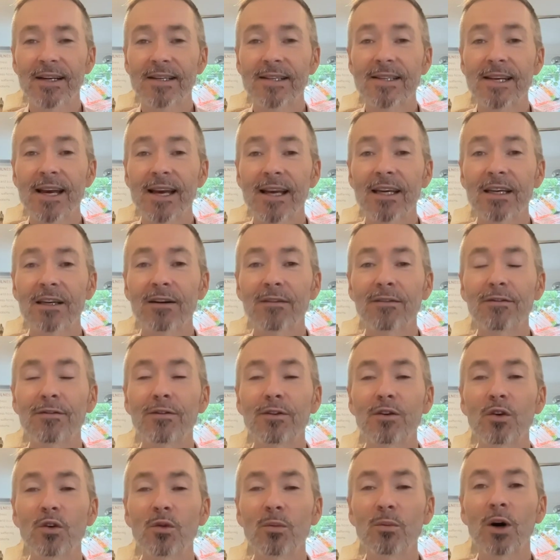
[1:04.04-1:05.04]
Take a
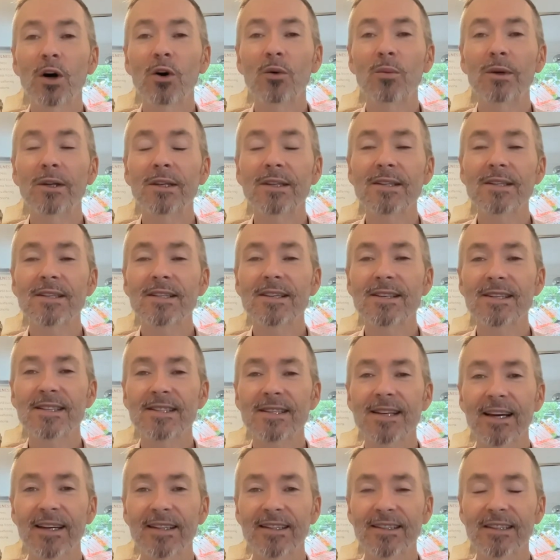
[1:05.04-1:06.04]
few moments to
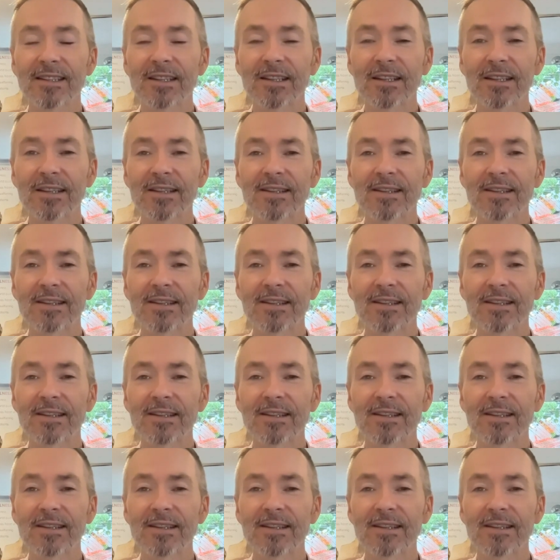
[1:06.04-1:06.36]
settle